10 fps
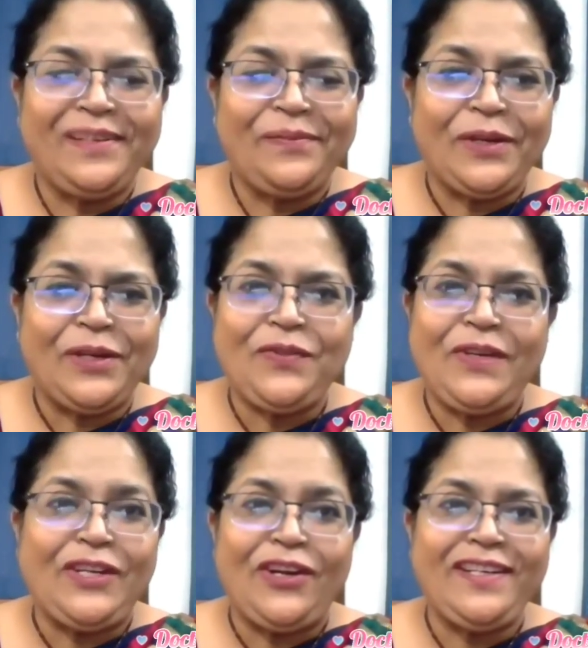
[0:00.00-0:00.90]
Because
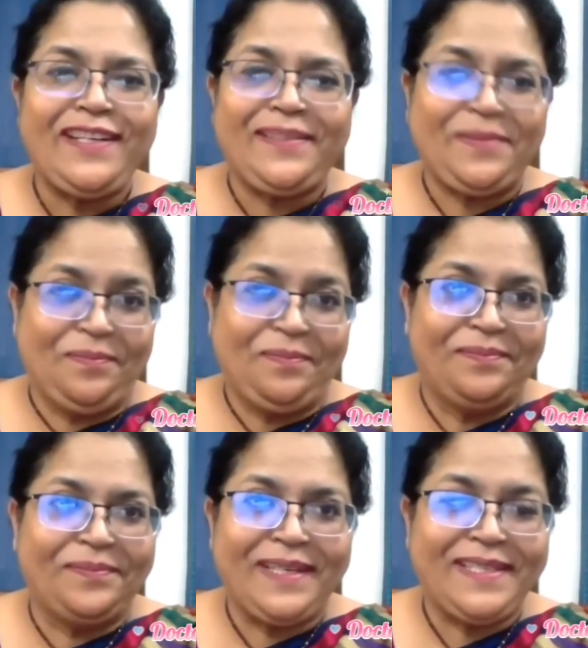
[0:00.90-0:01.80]
we'll not,
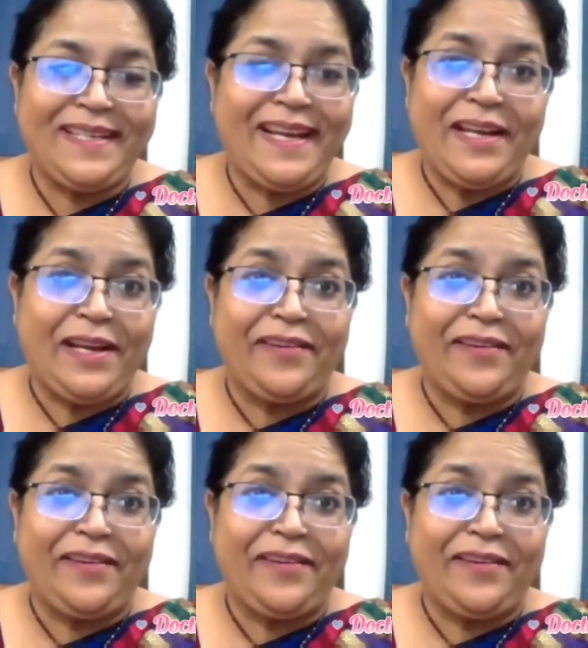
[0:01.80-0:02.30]
like,